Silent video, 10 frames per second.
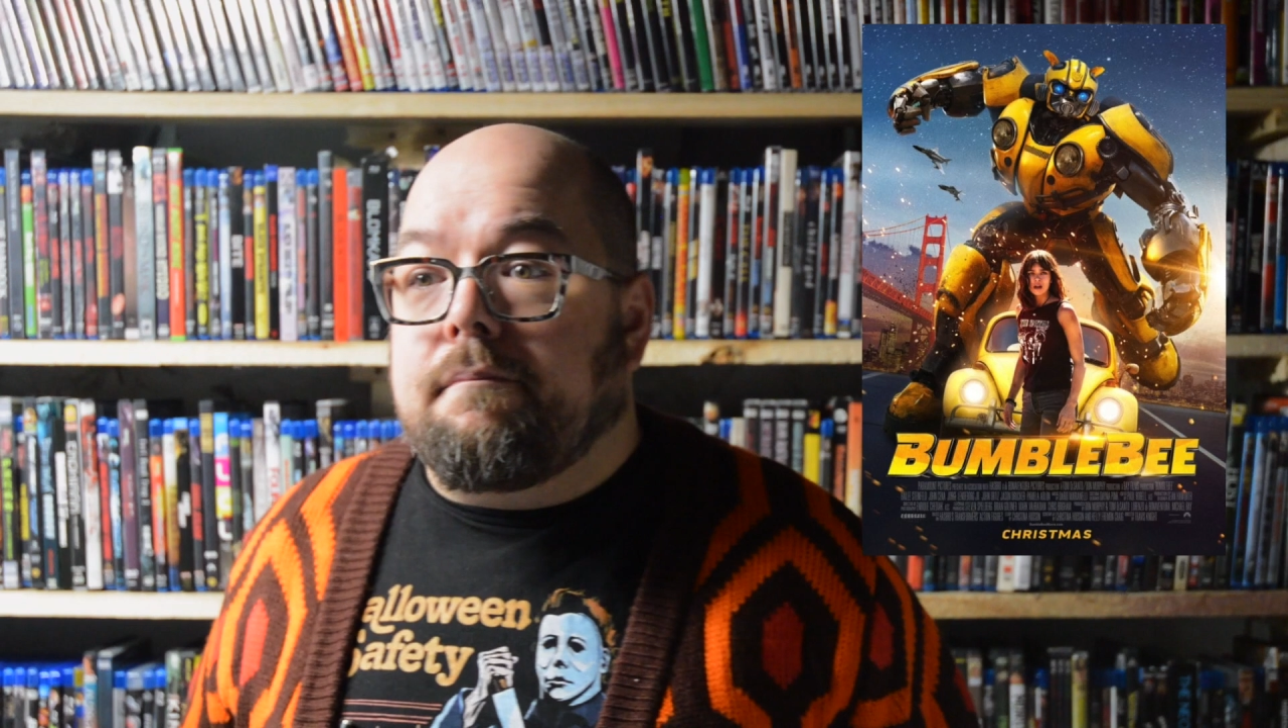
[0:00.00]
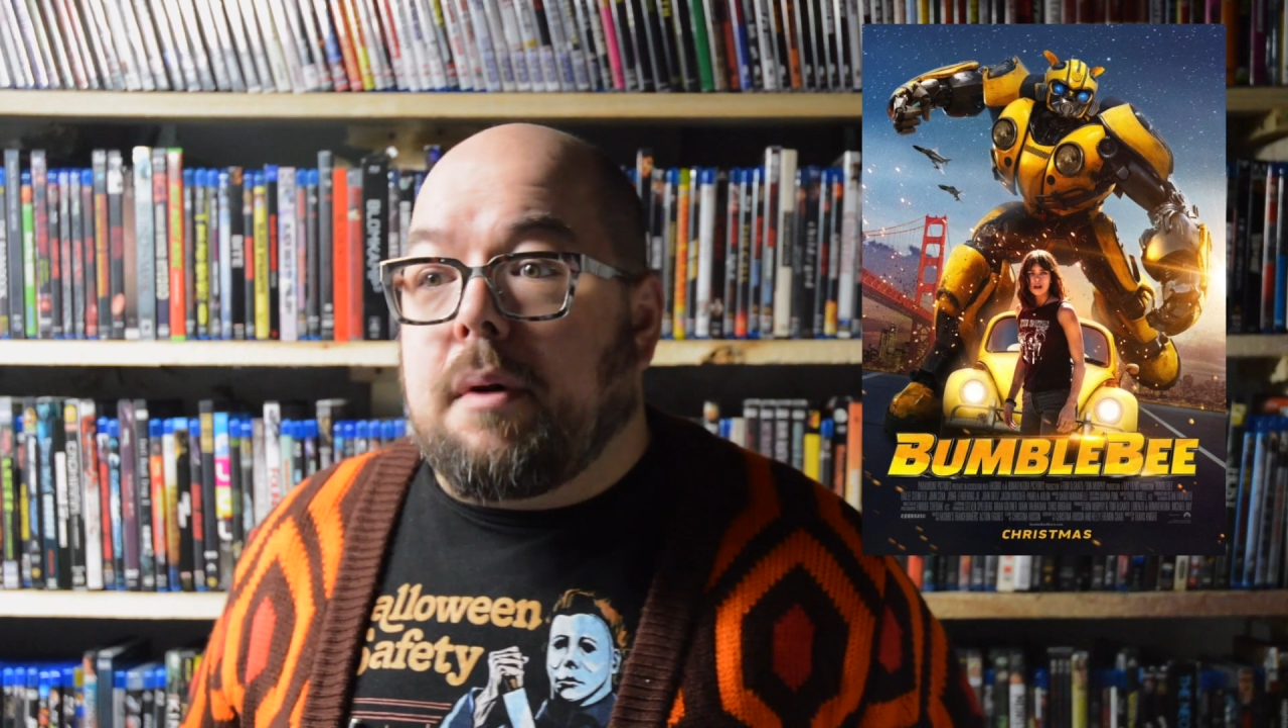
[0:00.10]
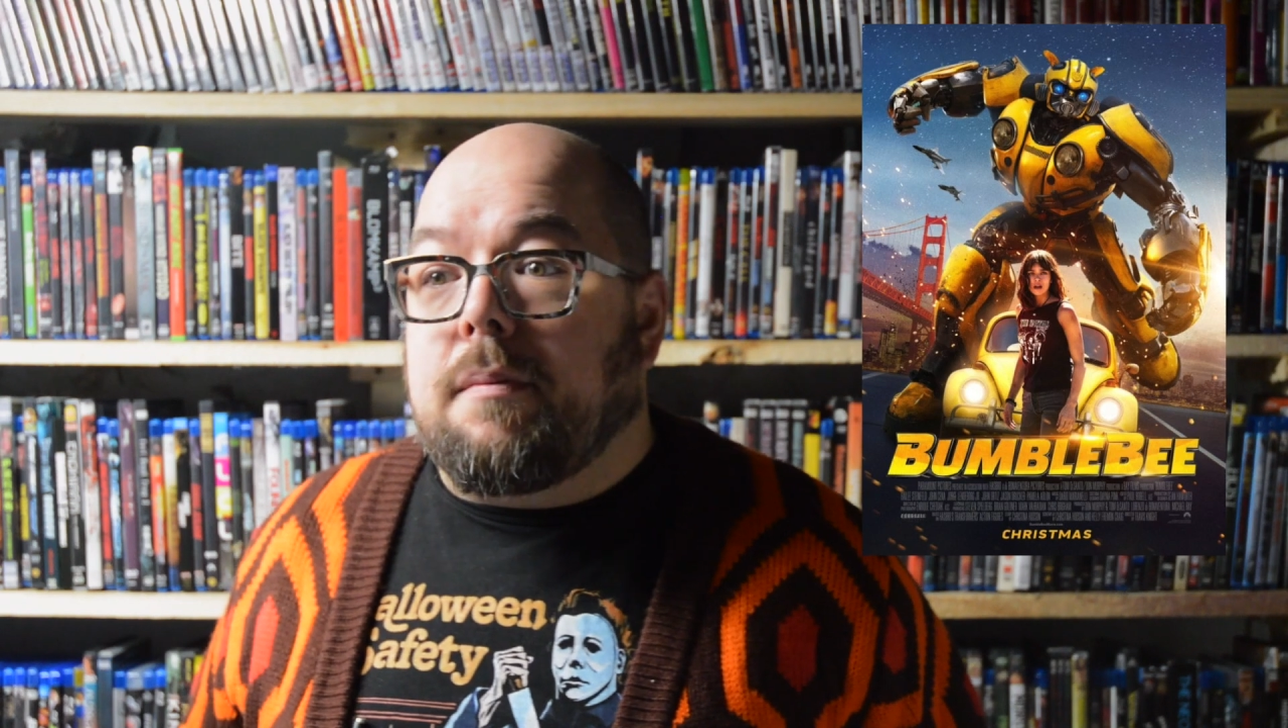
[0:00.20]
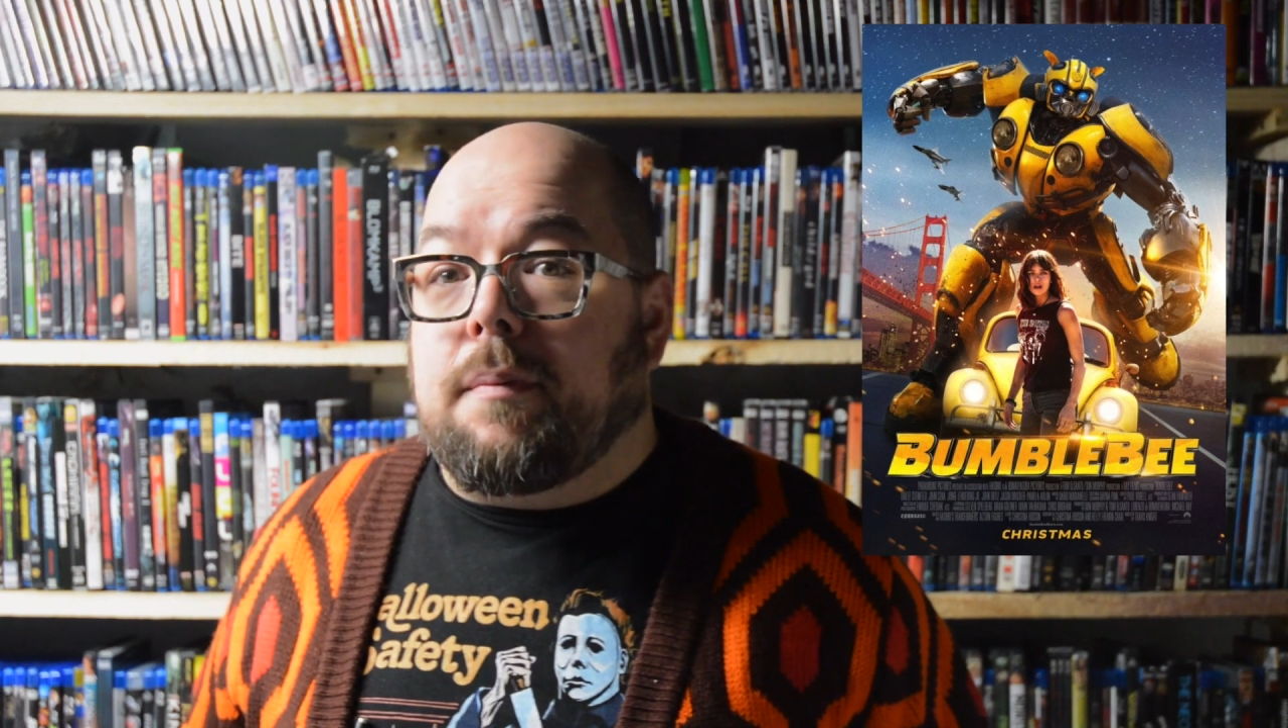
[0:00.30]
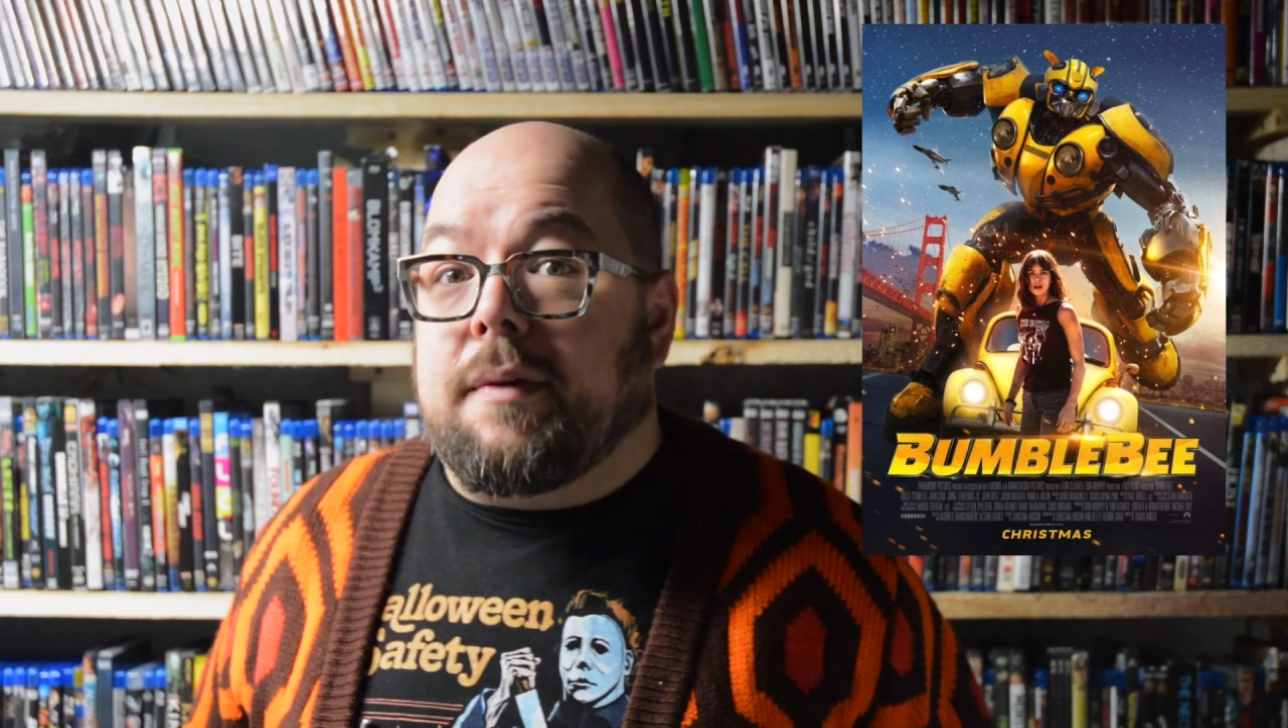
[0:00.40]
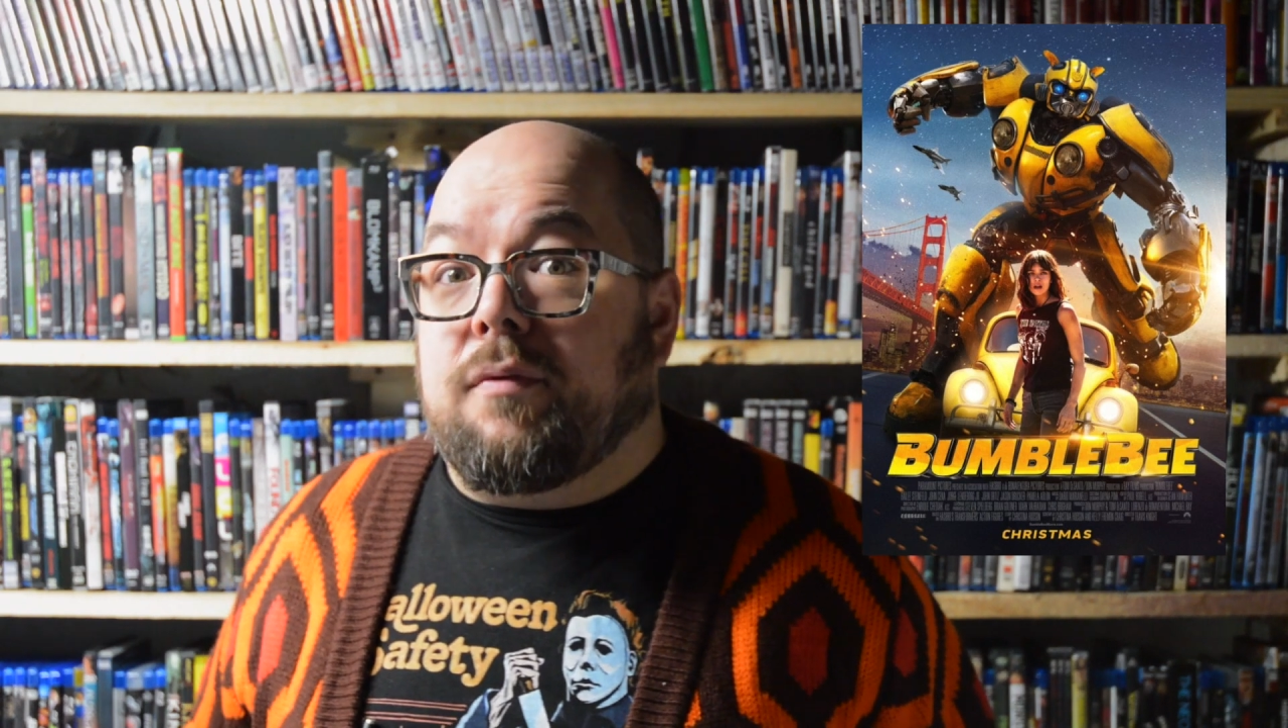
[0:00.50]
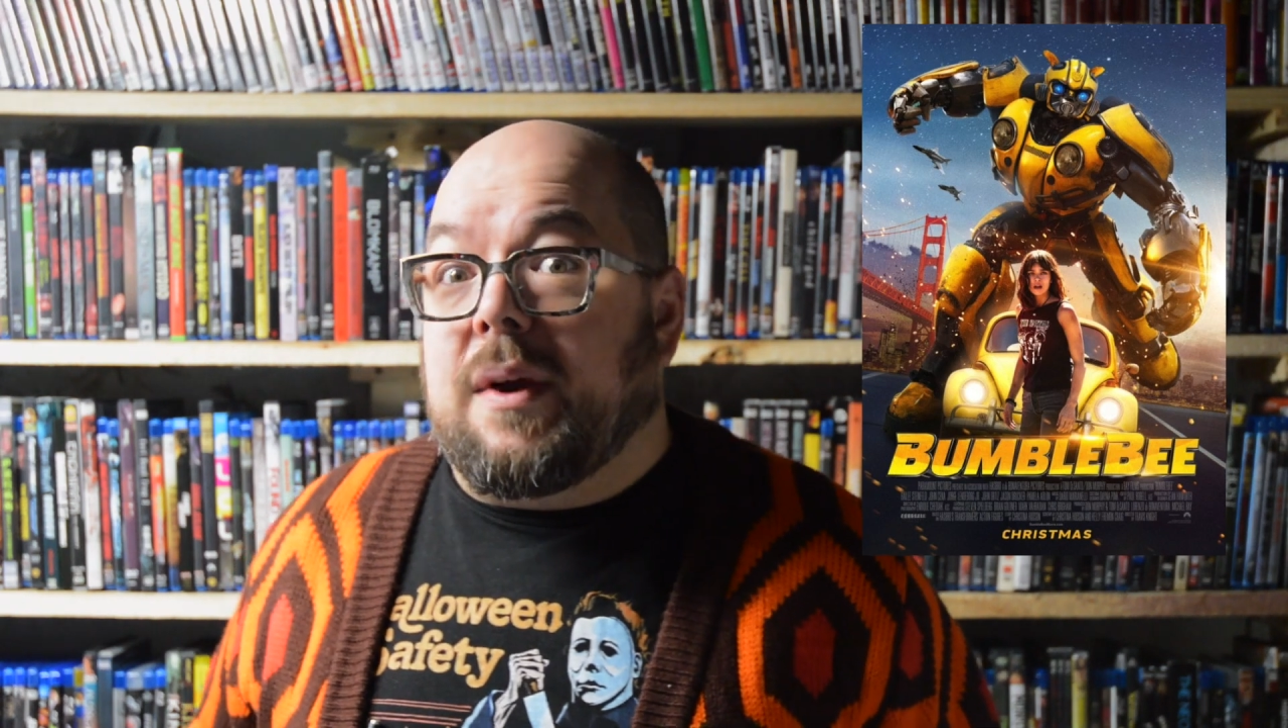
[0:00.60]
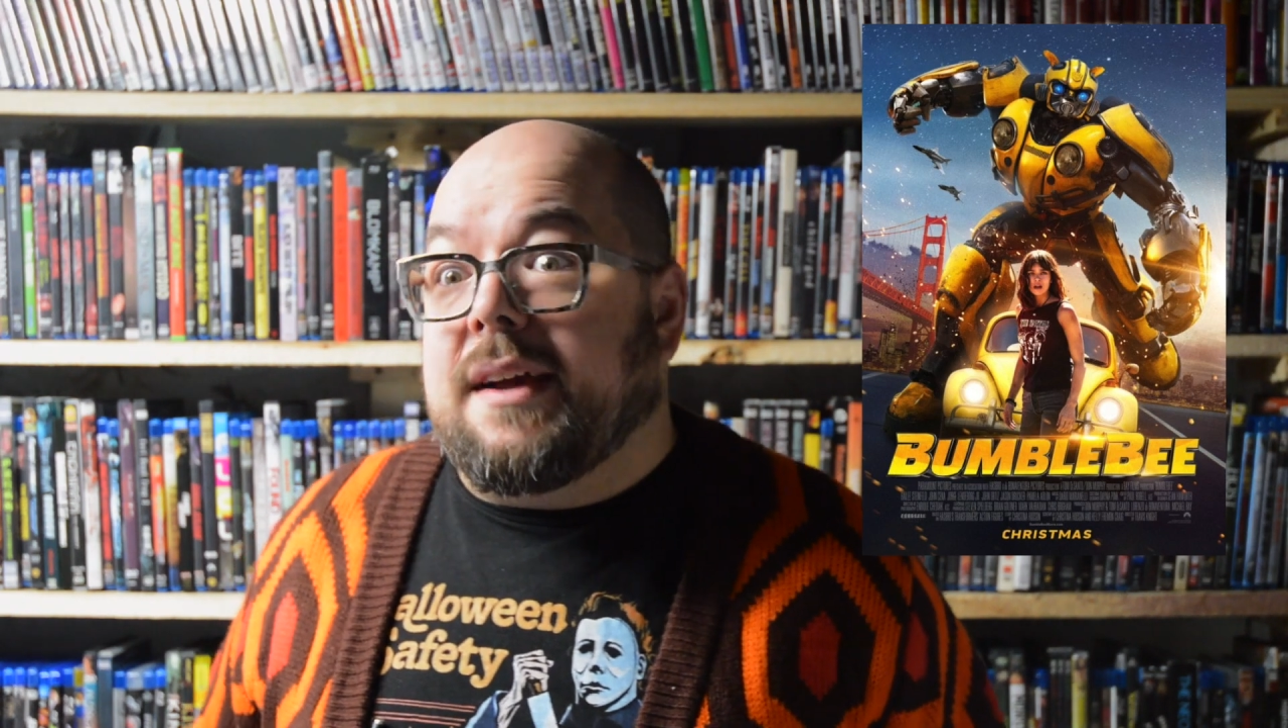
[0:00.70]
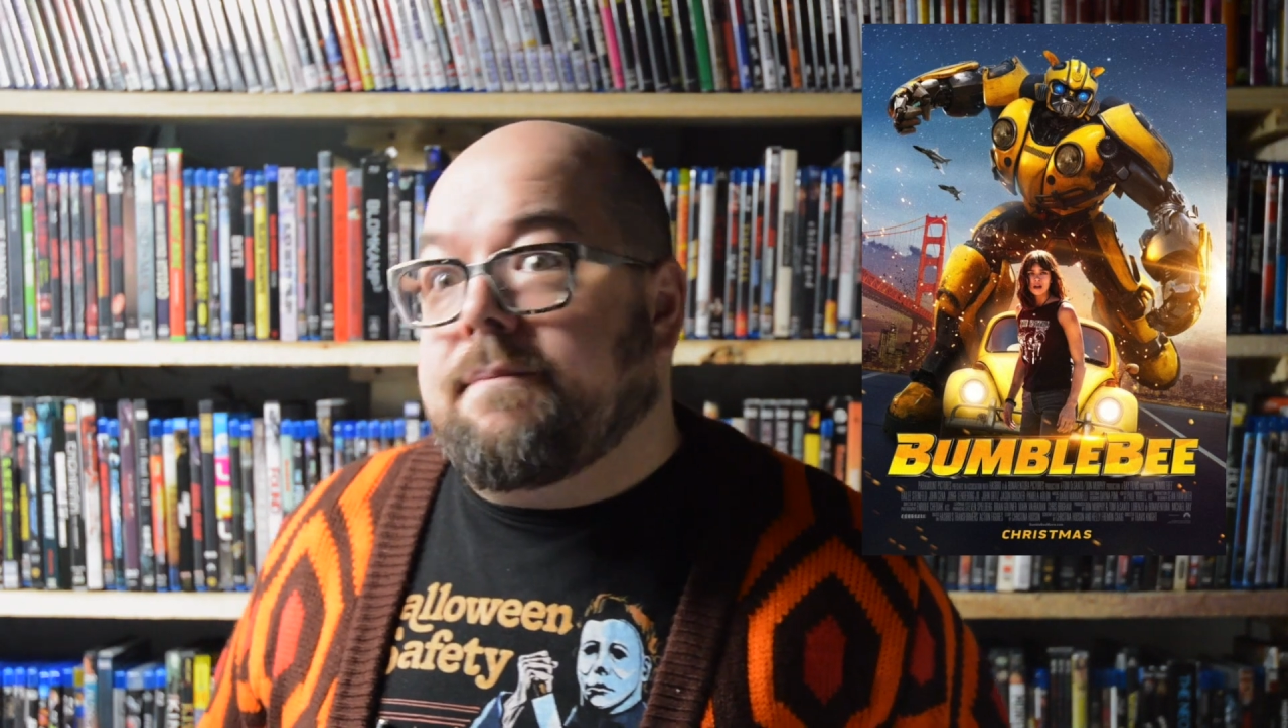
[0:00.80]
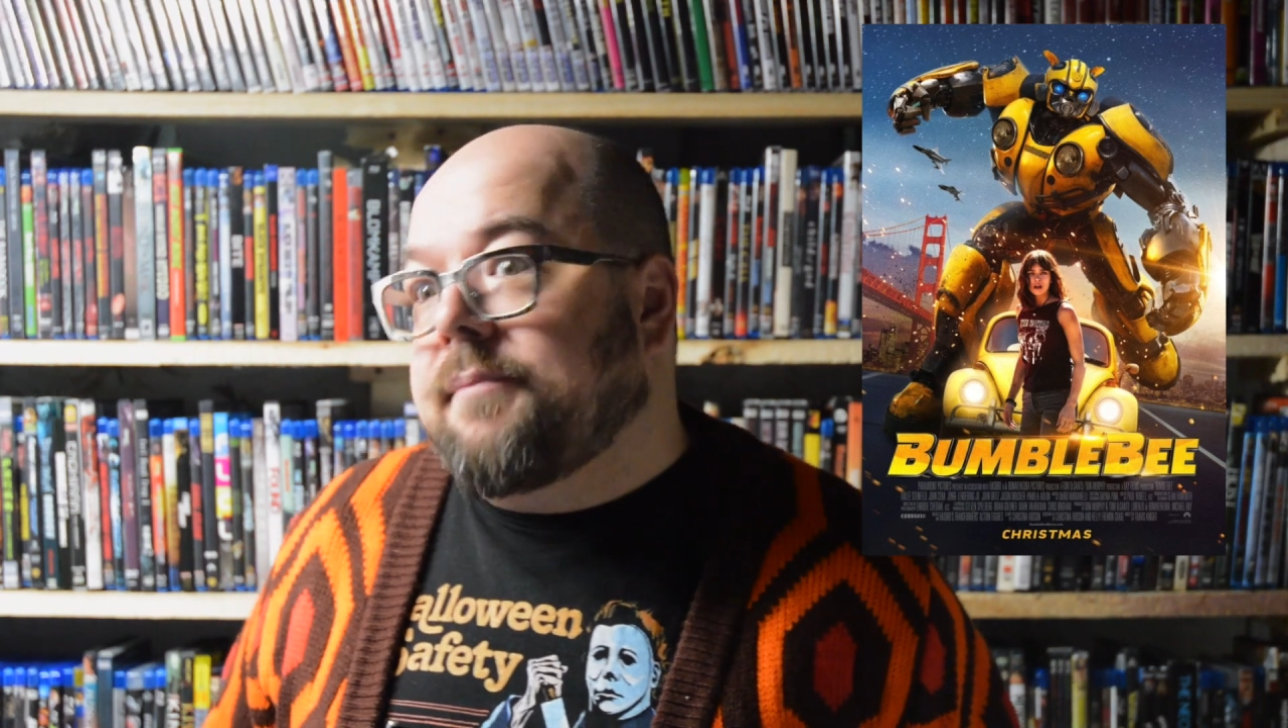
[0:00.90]
Bumblebee for
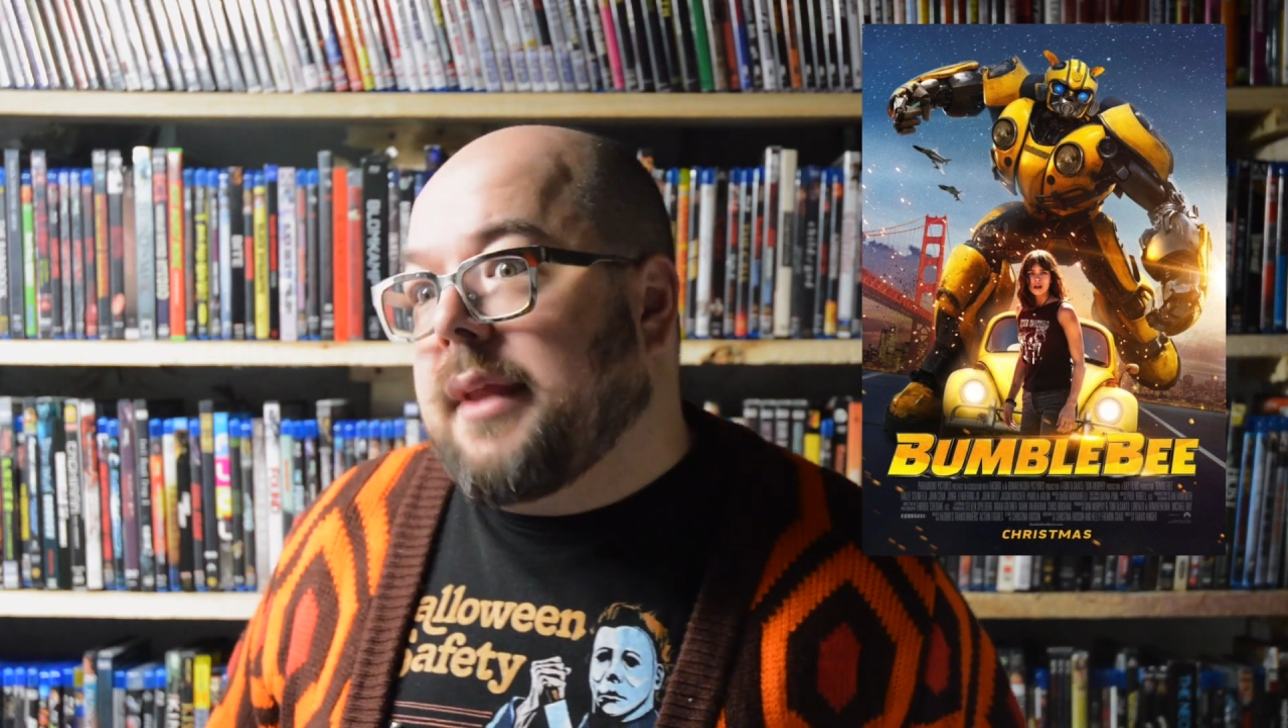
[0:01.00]
you.